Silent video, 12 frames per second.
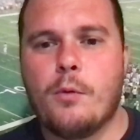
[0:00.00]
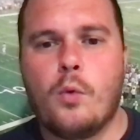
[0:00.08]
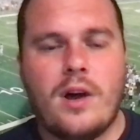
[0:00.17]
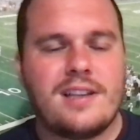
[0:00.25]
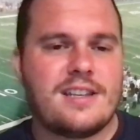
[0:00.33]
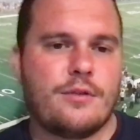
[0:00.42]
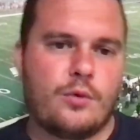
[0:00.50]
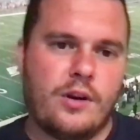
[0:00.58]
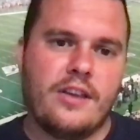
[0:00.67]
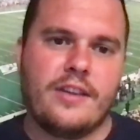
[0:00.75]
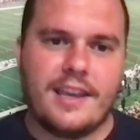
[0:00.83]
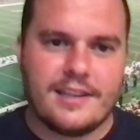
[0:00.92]
wasn't
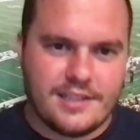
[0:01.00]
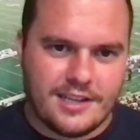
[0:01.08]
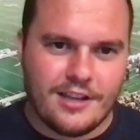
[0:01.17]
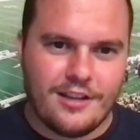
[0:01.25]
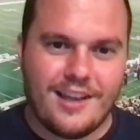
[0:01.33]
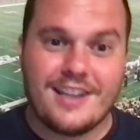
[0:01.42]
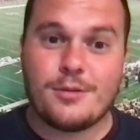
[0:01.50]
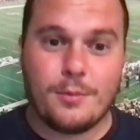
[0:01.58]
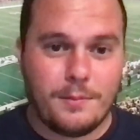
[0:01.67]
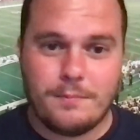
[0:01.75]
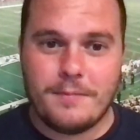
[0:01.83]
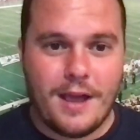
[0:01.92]
really until, as
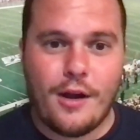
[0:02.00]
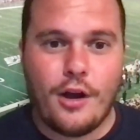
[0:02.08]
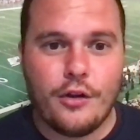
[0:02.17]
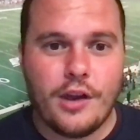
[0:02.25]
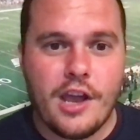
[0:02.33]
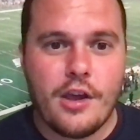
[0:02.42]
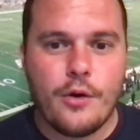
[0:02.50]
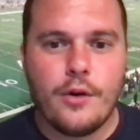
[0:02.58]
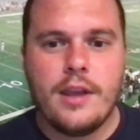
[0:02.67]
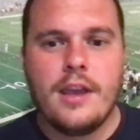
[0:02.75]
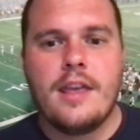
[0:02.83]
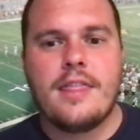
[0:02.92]
we all know,
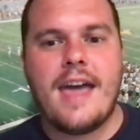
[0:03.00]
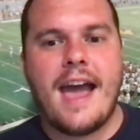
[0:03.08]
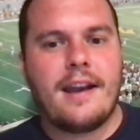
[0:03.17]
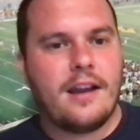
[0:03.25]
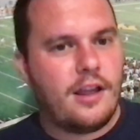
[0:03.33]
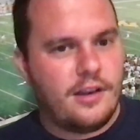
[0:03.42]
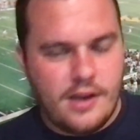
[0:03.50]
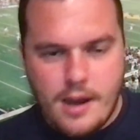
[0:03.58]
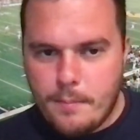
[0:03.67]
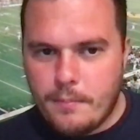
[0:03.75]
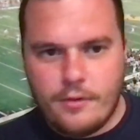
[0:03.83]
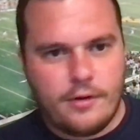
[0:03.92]
that
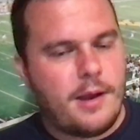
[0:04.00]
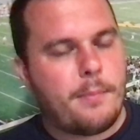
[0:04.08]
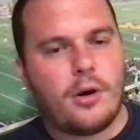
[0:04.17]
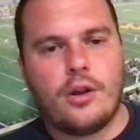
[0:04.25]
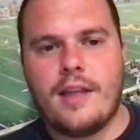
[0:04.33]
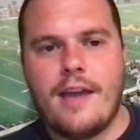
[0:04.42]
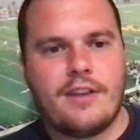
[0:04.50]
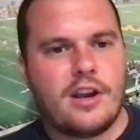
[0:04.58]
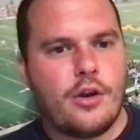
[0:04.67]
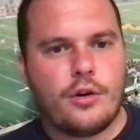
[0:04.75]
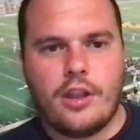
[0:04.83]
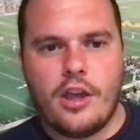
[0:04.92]
number 11
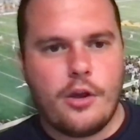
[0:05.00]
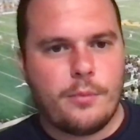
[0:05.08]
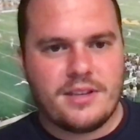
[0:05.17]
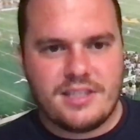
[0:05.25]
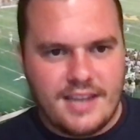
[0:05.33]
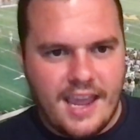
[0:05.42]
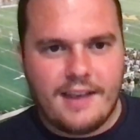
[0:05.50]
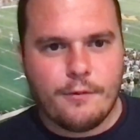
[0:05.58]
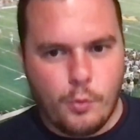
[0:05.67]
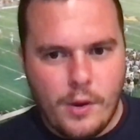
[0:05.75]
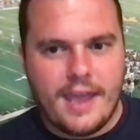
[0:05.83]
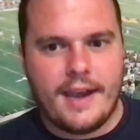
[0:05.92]
Oklahoma State
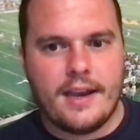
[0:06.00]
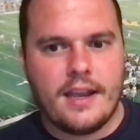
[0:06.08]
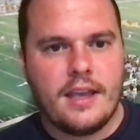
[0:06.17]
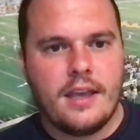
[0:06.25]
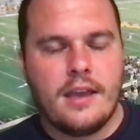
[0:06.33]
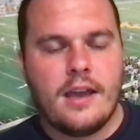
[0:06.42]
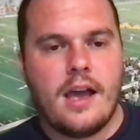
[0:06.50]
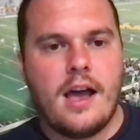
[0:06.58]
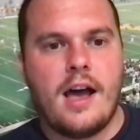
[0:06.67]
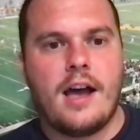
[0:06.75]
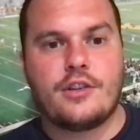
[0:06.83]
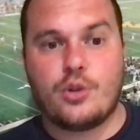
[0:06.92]
win,
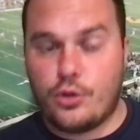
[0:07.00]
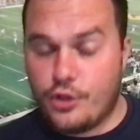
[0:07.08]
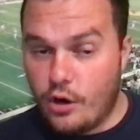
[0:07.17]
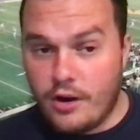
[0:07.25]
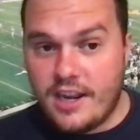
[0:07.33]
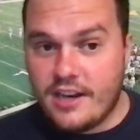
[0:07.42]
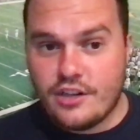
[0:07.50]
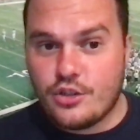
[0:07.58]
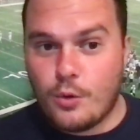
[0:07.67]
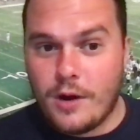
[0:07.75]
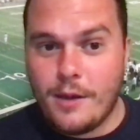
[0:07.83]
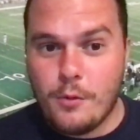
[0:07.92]

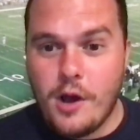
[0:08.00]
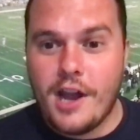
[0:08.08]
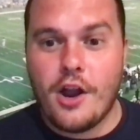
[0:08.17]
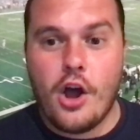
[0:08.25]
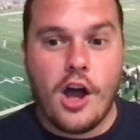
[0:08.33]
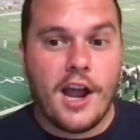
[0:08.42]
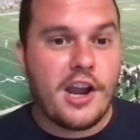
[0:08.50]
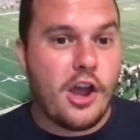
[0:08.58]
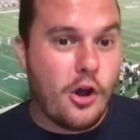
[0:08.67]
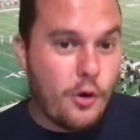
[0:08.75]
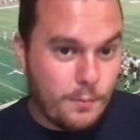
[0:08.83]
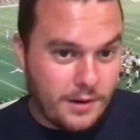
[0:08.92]
30-21 on
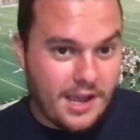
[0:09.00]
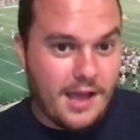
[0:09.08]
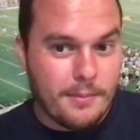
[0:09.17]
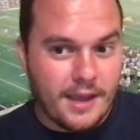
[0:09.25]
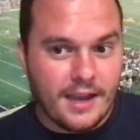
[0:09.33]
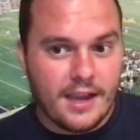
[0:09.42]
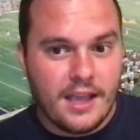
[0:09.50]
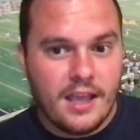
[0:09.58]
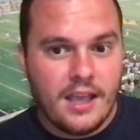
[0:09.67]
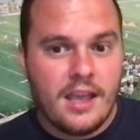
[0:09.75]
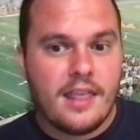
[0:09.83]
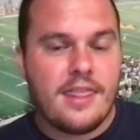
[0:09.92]
homecoming,
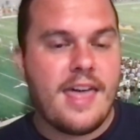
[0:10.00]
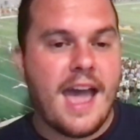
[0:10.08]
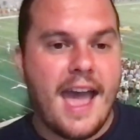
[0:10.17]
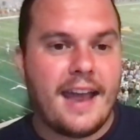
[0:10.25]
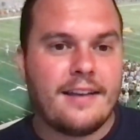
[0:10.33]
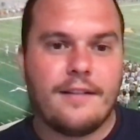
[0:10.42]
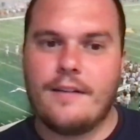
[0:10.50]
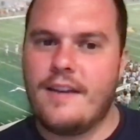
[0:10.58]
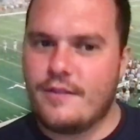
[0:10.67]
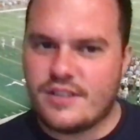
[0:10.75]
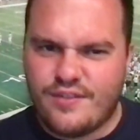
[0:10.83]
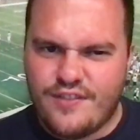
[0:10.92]
that it
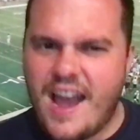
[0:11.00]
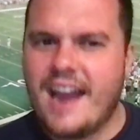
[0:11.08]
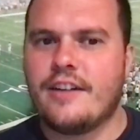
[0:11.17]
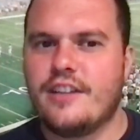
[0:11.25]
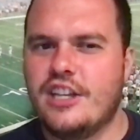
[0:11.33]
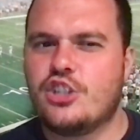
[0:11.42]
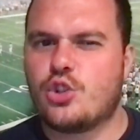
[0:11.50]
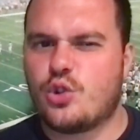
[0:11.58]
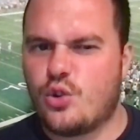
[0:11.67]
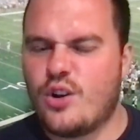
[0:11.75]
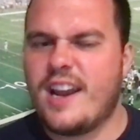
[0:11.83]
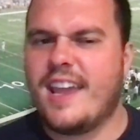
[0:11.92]
was finally
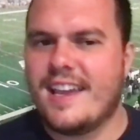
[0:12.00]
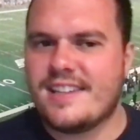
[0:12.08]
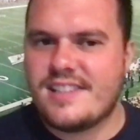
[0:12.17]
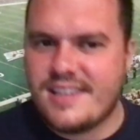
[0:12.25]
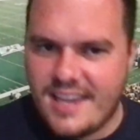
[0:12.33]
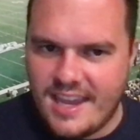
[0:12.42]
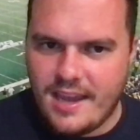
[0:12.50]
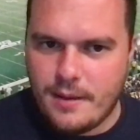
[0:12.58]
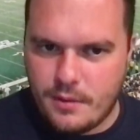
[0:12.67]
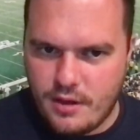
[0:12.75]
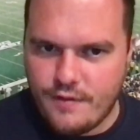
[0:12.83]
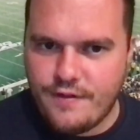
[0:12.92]
Trickett's team,
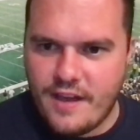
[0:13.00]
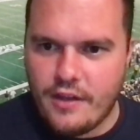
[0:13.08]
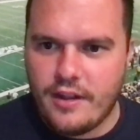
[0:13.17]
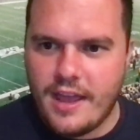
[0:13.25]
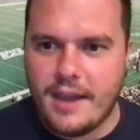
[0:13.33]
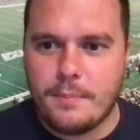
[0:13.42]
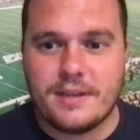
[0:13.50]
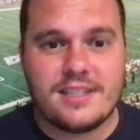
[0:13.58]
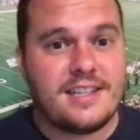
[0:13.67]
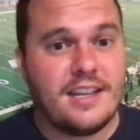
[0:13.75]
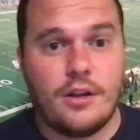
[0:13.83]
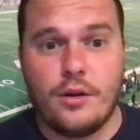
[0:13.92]
you felt like. But
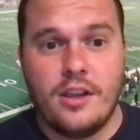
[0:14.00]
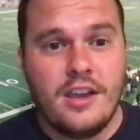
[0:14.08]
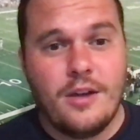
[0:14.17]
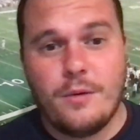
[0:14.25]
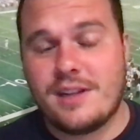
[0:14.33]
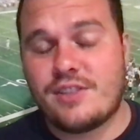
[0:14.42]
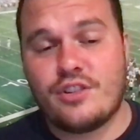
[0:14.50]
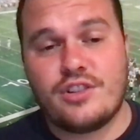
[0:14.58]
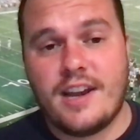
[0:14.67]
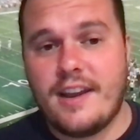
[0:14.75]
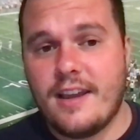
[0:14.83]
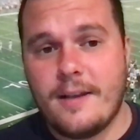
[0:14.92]
still, West
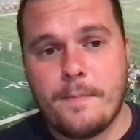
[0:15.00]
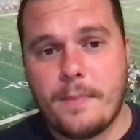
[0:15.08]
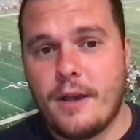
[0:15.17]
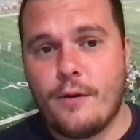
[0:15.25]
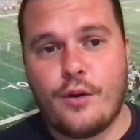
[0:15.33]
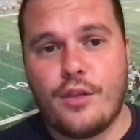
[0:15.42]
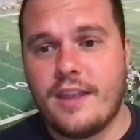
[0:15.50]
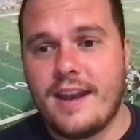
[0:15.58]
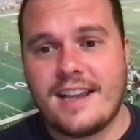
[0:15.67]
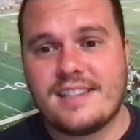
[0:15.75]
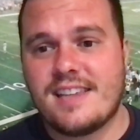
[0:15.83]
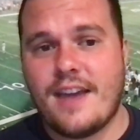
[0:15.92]
Virginia, over the
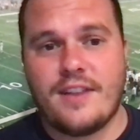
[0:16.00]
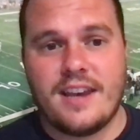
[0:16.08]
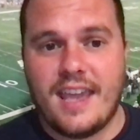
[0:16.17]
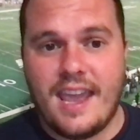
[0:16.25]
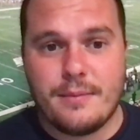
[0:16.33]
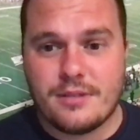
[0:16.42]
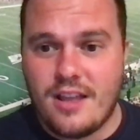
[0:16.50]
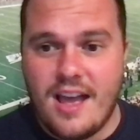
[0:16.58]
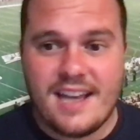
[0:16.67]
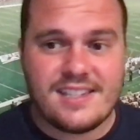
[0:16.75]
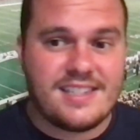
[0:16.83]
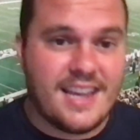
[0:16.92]
next 7 games,
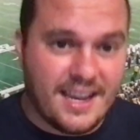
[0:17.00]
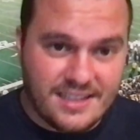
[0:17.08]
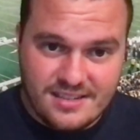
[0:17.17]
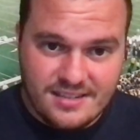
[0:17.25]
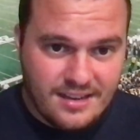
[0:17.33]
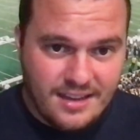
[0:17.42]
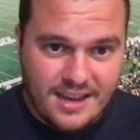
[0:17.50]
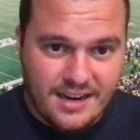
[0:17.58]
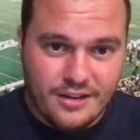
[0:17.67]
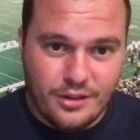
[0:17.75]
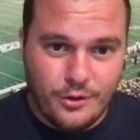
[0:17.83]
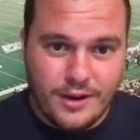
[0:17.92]
lost 6,
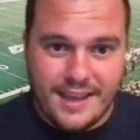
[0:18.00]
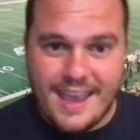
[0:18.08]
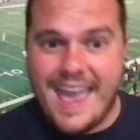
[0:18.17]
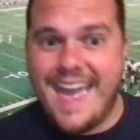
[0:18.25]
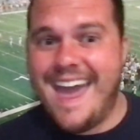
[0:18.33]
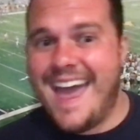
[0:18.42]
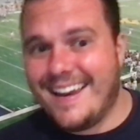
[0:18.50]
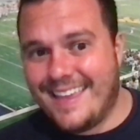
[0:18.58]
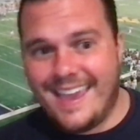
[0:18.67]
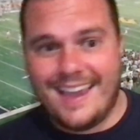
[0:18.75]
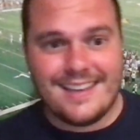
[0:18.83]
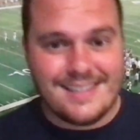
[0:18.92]
including at
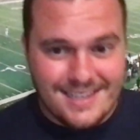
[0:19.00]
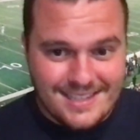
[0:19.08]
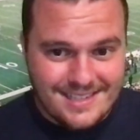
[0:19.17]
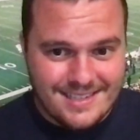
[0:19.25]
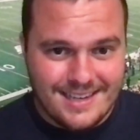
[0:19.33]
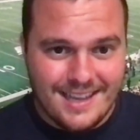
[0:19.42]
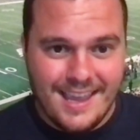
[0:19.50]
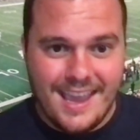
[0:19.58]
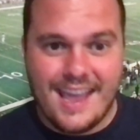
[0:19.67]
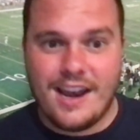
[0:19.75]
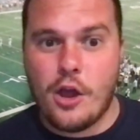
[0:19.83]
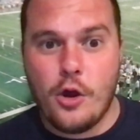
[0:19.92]
Kansas
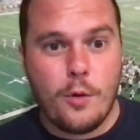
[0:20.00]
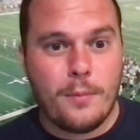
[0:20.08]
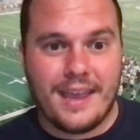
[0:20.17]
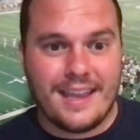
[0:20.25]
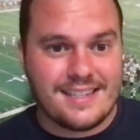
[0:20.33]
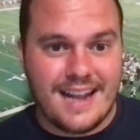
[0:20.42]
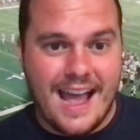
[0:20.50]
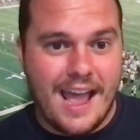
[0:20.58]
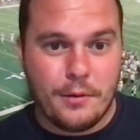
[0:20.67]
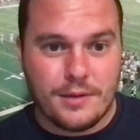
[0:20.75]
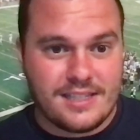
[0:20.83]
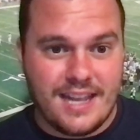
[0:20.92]
and home against
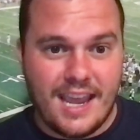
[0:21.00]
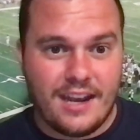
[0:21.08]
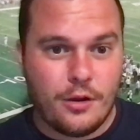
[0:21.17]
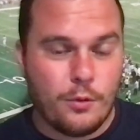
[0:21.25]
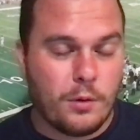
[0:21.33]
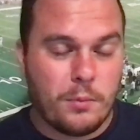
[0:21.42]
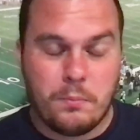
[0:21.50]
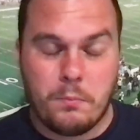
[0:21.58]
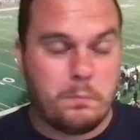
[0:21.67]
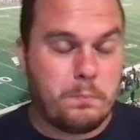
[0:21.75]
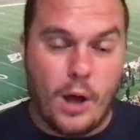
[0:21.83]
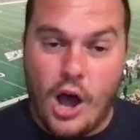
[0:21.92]
Iowa State, who were
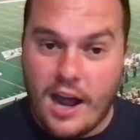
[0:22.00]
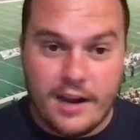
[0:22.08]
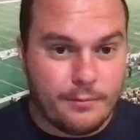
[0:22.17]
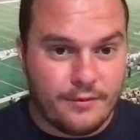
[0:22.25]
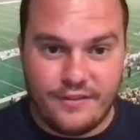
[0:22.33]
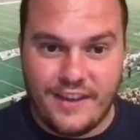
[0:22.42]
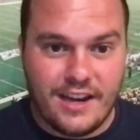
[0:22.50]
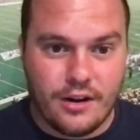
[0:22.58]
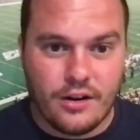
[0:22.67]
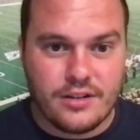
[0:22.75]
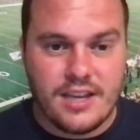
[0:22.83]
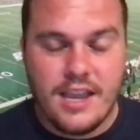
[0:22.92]
bottom
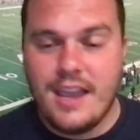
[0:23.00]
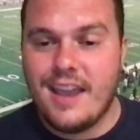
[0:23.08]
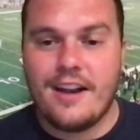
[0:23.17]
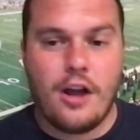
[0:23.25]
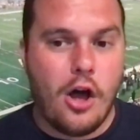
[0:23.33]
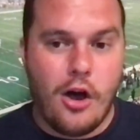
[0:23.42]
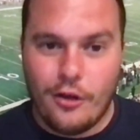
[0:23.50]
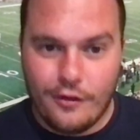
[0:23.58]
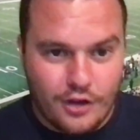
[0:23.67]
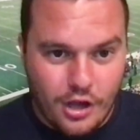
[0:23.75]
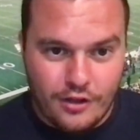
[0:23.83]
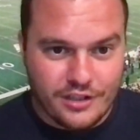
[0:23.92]
feeders in all of
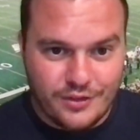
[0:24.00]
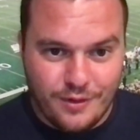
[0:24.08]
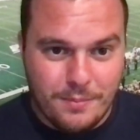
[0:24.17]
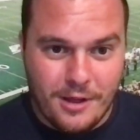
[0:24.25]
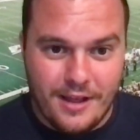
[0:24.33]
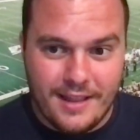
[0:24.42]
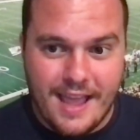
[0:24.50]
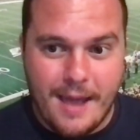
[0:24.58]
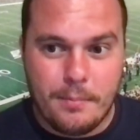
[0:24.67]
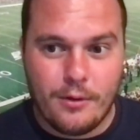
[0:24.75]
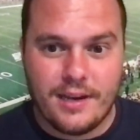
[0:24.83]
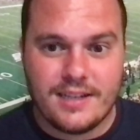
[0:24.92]
college football at that
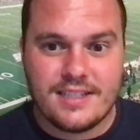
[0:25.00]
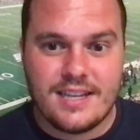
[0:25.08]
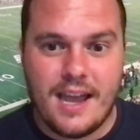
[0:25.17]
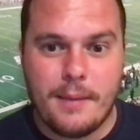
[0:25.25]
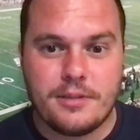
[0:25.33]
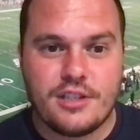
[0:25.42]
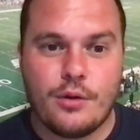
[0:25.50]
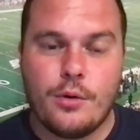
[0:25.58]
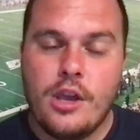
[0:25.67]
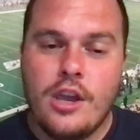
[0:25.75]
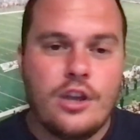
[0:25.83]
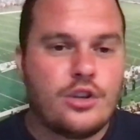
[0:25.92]
point in time. So
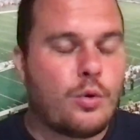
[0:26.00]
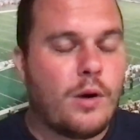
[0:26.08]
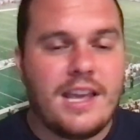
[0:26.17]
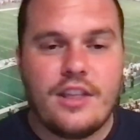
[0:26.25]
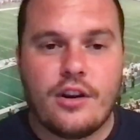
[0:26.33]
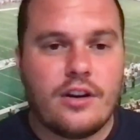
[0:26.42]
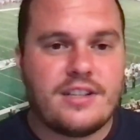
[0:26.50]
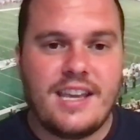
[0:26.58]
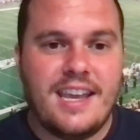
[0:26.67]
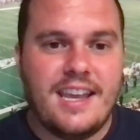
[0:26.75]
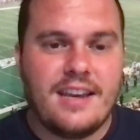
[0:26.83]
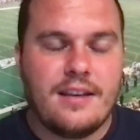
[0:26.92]

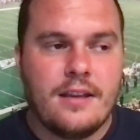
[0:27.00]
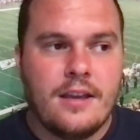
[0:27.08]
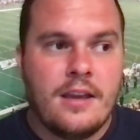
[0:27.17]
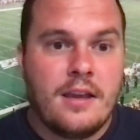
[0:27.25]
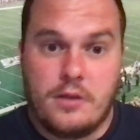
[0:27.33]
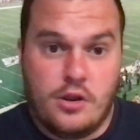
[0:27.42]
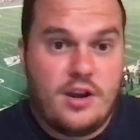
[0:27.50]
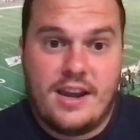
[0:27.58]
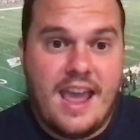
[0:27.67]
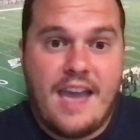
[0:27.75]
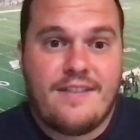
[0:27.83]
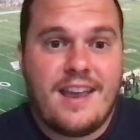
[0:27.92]
2013, you didn't
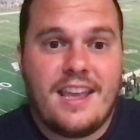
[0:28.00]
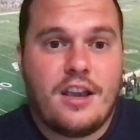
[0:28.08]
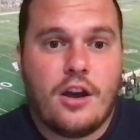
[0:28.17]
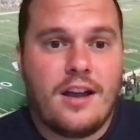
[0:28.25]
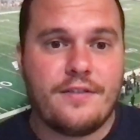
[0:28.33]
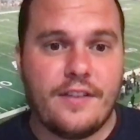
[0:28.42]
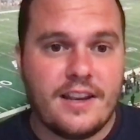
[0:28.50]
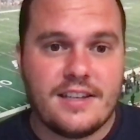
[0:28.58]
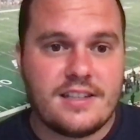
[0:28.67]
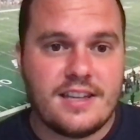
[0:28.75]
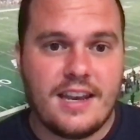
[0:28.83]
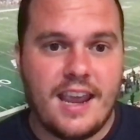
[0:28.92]
have any
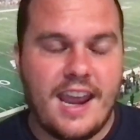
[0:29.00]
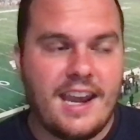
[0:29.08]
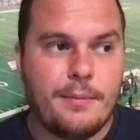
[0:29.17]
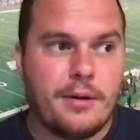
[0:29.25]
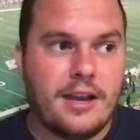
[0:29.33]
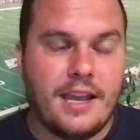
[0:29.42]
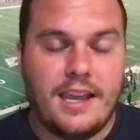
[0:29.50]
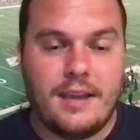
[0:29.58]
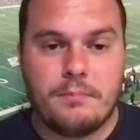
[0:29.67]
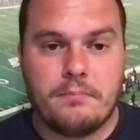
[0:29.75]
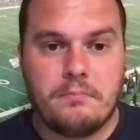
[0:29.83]
confidence in anybody,